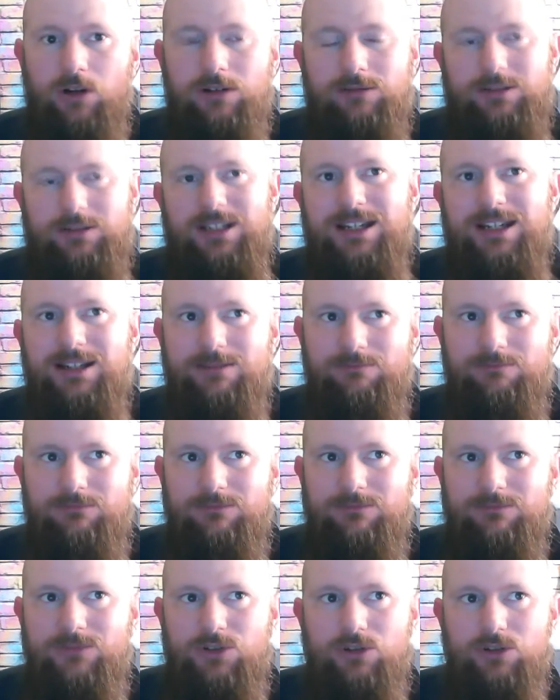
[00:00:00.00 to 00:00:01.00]
the
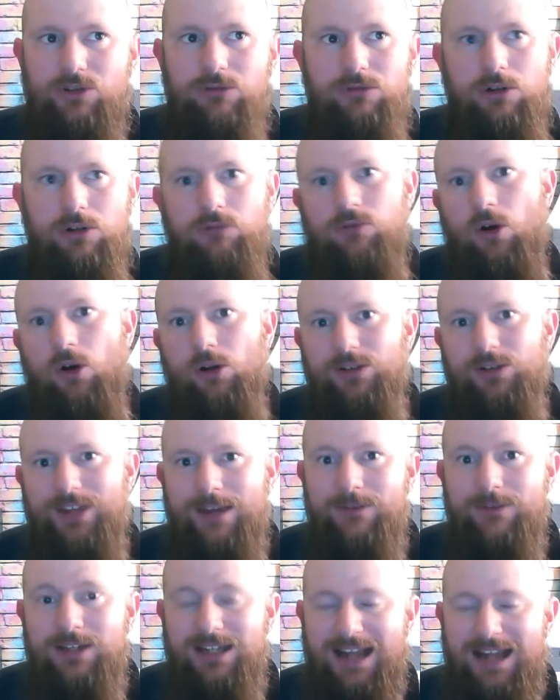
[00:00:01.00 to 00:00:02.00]
pseudo-Royal
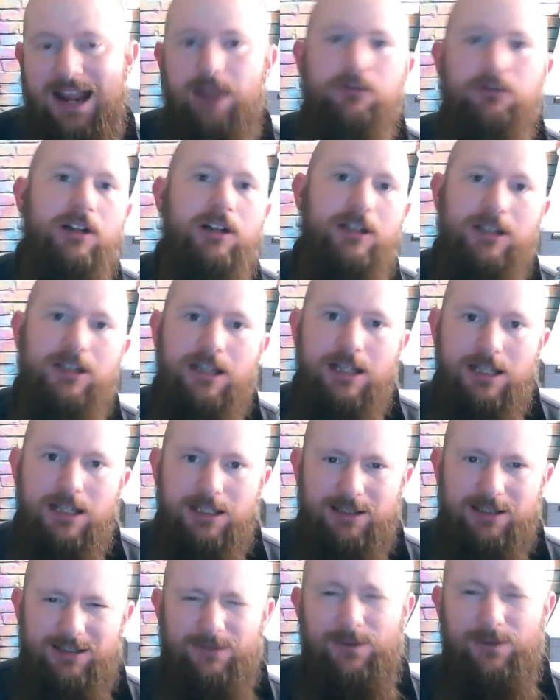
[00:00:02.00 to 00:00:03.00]
Navy Carrack.
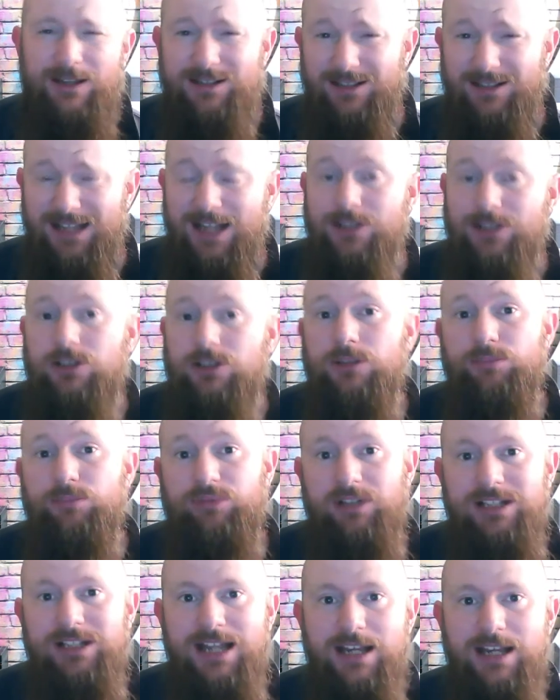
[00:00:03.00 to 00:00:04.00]
This vessel actually
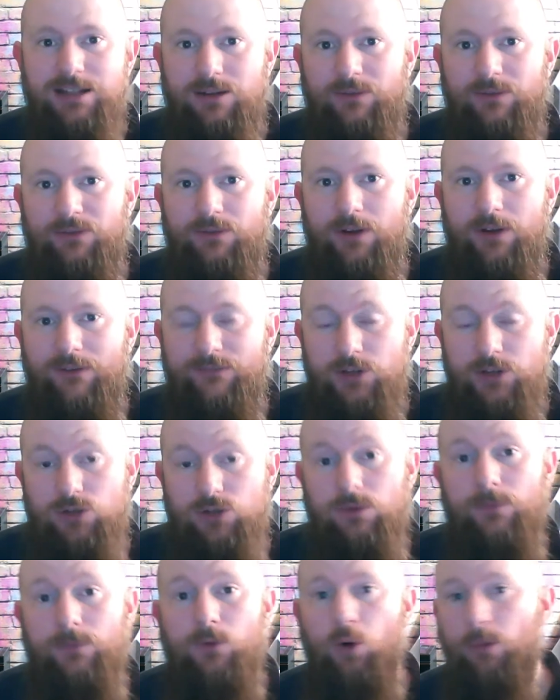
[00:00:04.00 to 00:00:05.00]
predates the
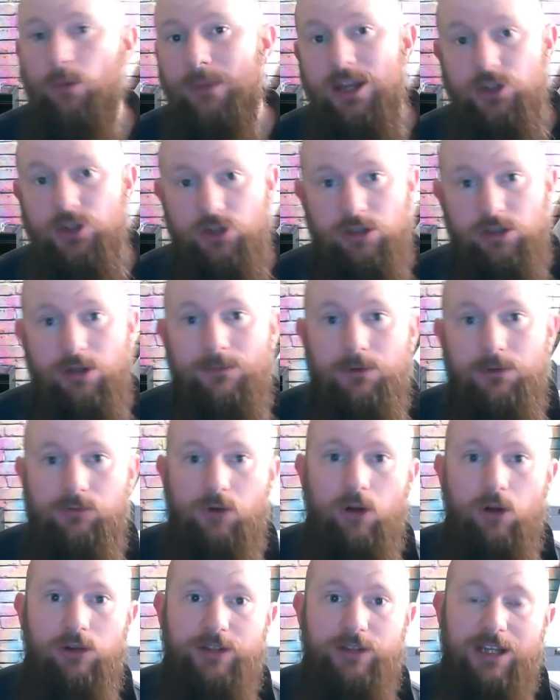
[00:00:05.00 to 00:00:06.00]
official formation of the
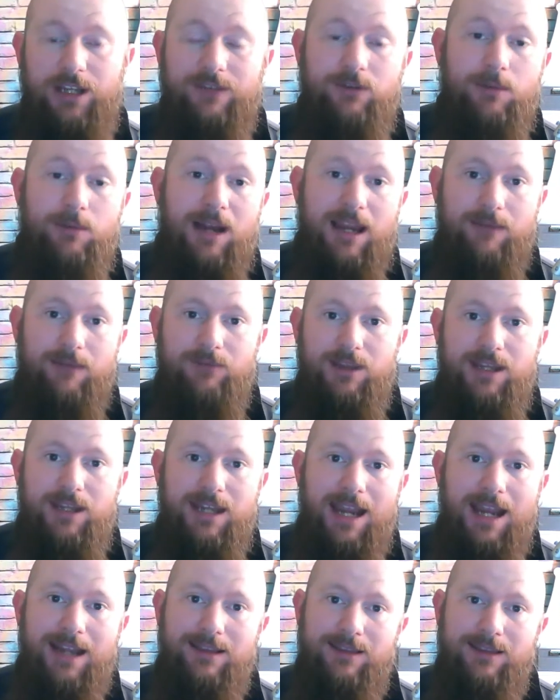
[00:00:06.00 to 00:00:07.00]
Royal Navy by Henry
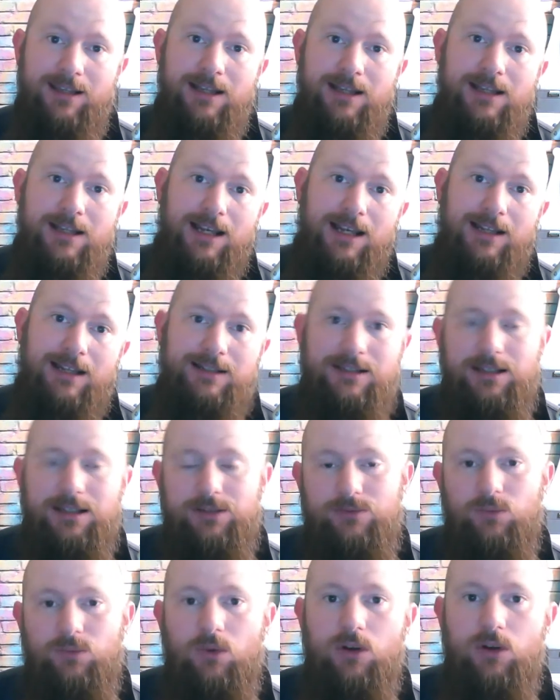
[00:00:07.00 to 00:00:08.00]
VIII, as
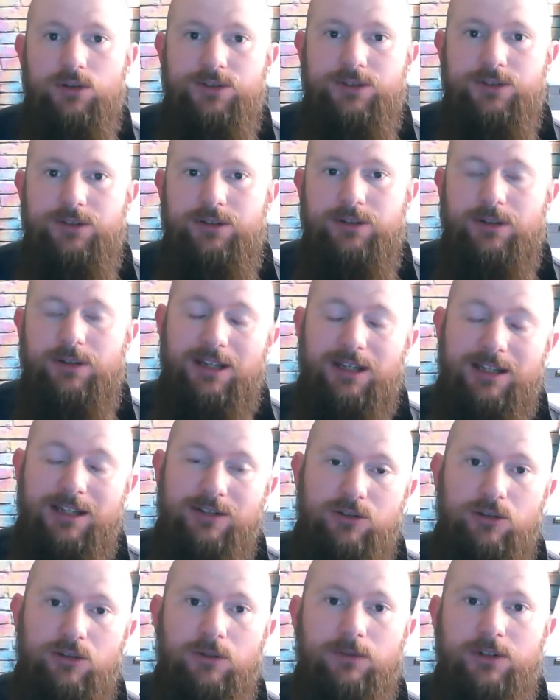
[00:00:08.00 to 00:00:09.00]
this was in
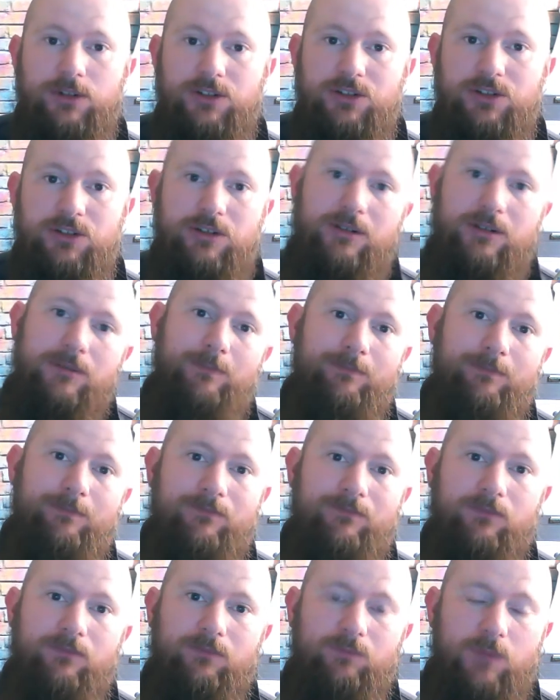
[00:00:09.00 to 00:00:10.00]
service
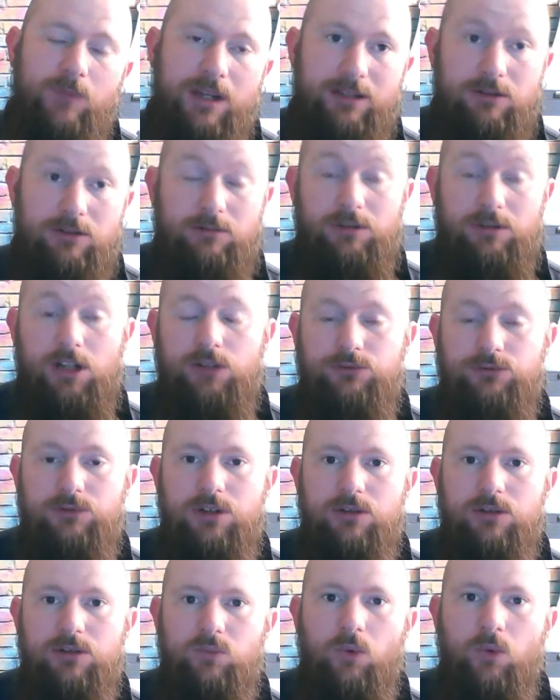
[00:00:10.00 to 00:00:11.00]
during the Hundred
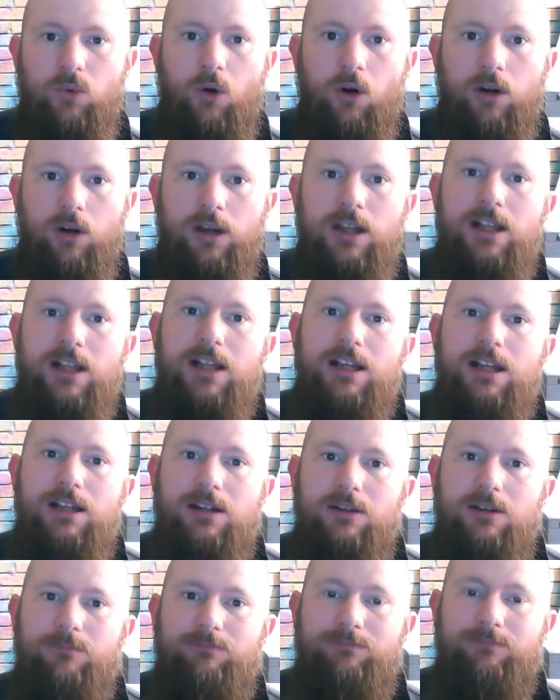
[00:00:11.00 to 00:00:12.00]
Years' War
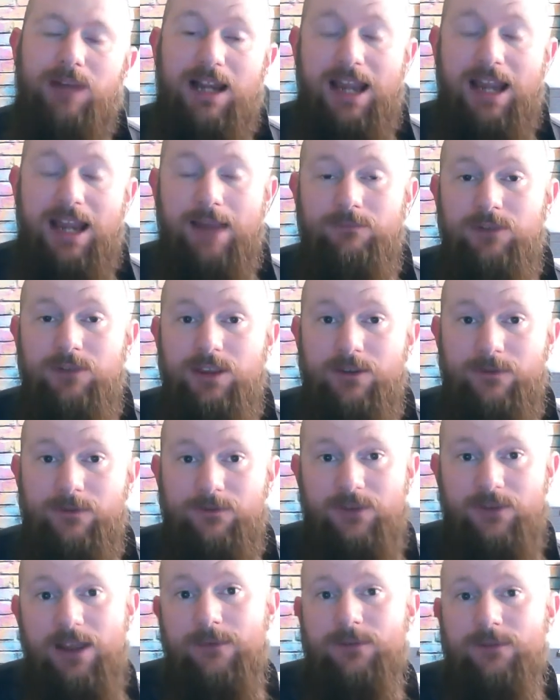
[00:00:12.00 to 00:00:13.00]
by Henry
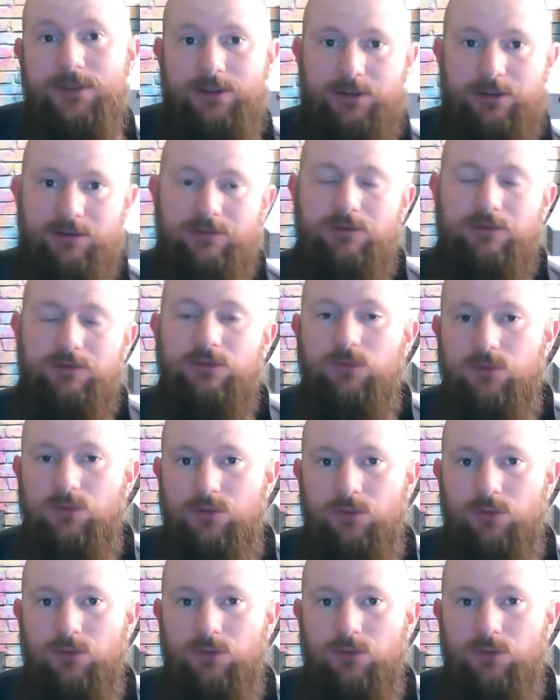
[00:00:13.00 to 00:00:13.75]
V, who was the